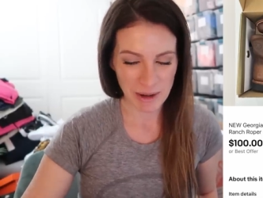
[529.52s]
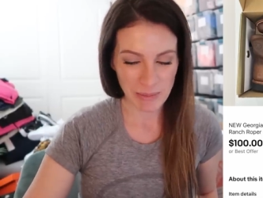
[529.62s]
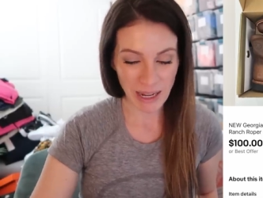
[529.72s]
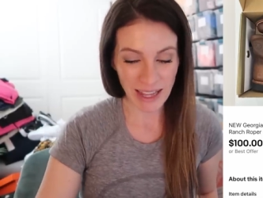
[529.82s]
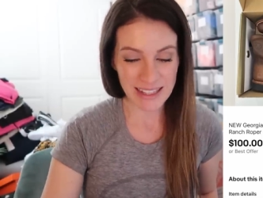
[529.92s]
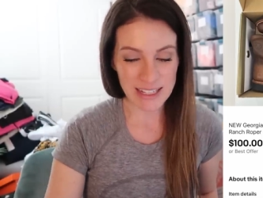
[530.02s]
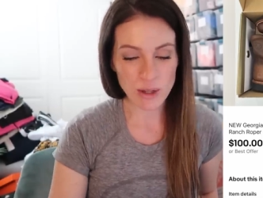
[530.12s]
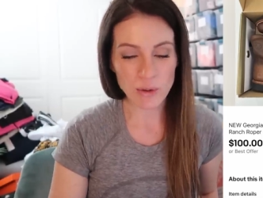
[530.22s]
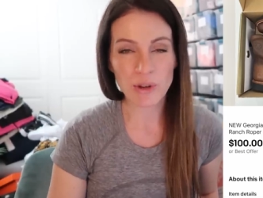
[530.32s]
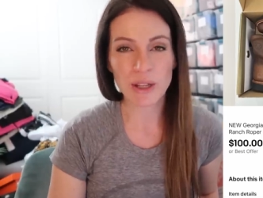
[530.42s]
But yeah, these
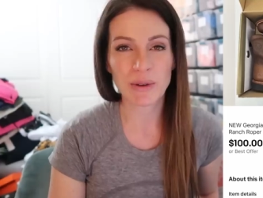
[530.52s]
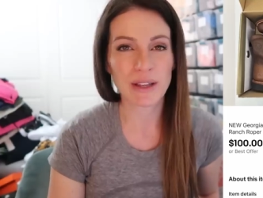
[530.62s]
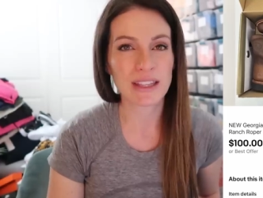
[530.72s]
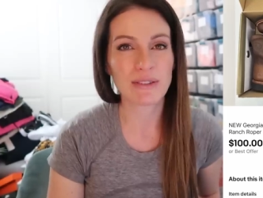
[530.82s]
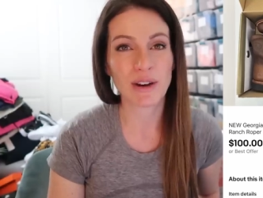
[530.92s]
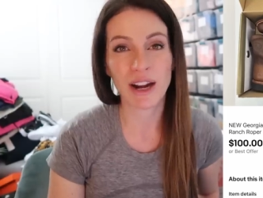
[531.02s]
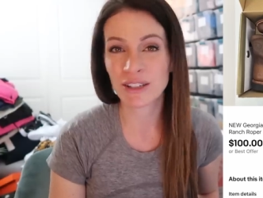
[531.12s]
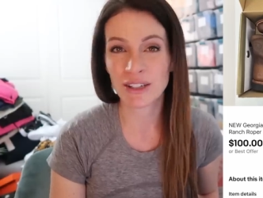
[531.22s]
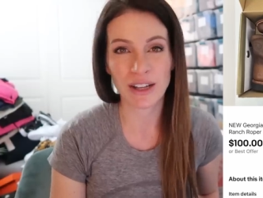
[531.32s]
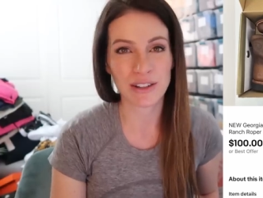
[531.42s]
sold really quickly for
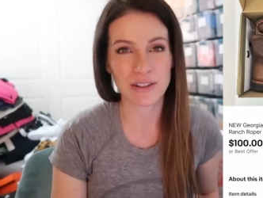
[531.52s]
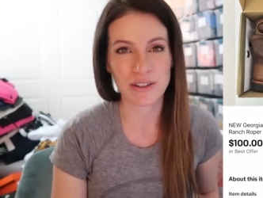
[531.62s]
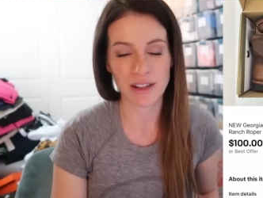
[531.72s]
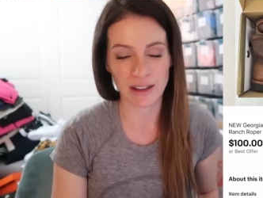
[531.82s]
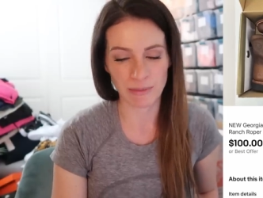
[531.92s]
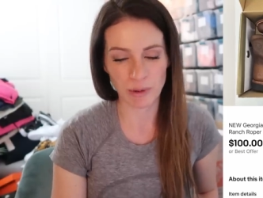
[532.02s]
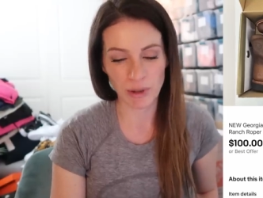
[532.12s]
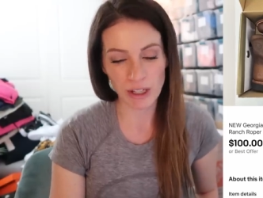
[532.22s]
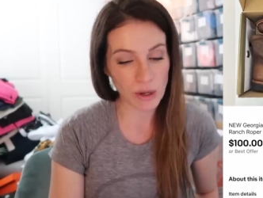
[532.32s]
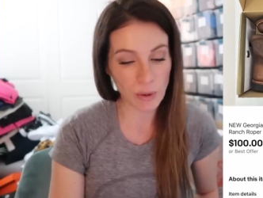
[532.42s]
$100. They're
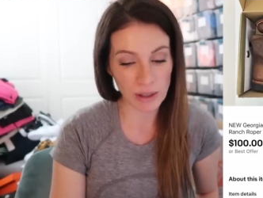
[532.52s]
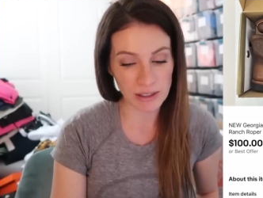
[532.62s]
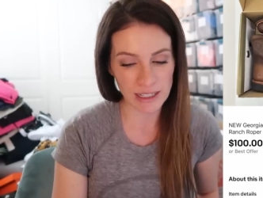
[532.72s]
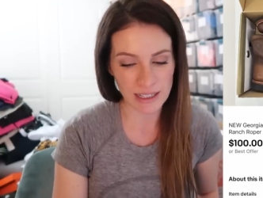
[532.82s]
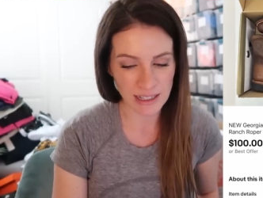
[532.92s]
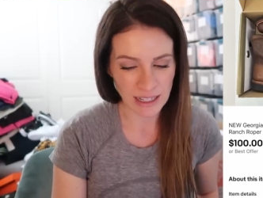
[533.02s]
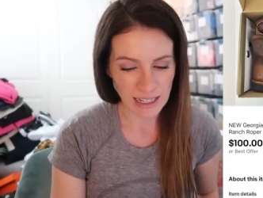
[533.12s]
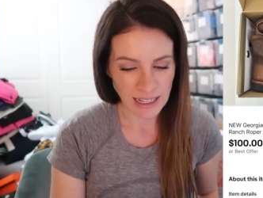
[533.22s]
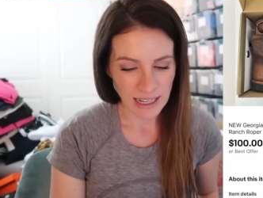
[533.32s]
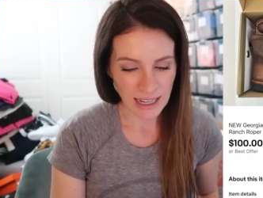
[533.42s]
really good quality,
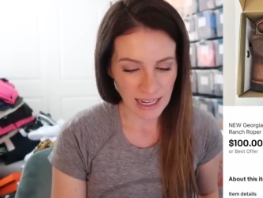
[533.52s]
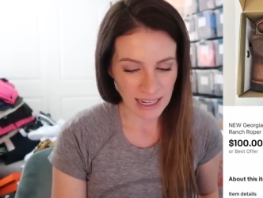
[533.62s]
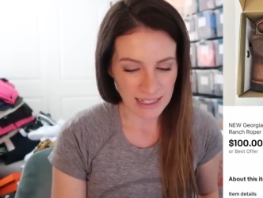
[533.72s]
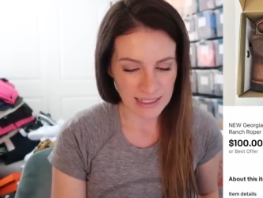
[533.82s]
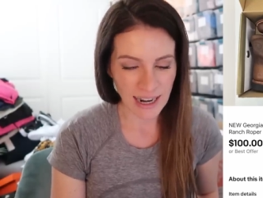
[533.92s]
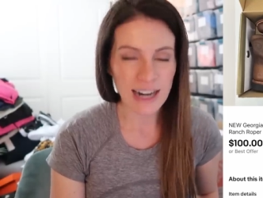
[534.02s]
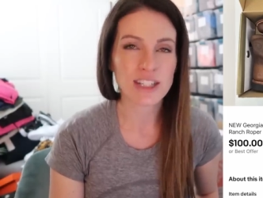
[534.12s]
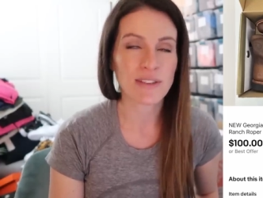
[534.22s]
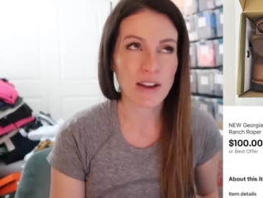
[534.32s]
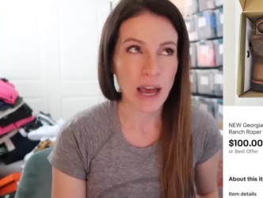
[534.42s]
and I
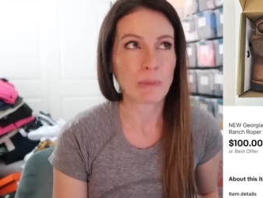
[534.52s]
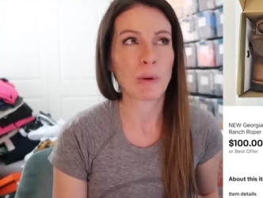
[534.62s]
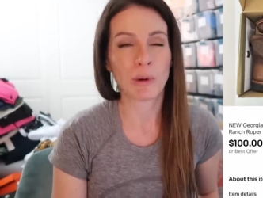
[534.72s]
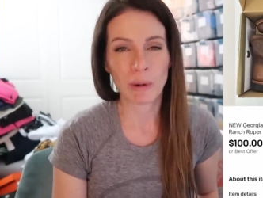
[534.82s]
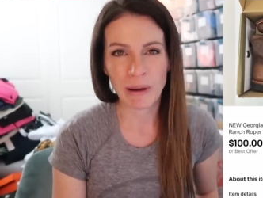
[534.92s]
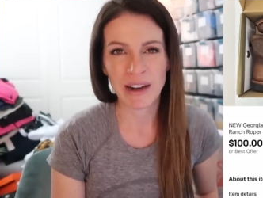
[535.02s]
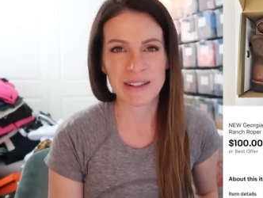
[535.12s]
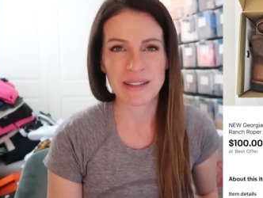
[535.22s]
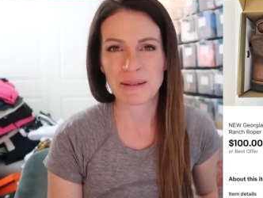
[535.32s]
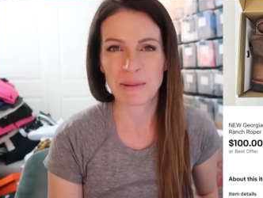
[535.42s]
actually have a couple more
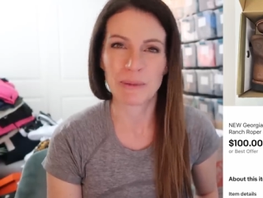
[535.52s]
pairs that I'm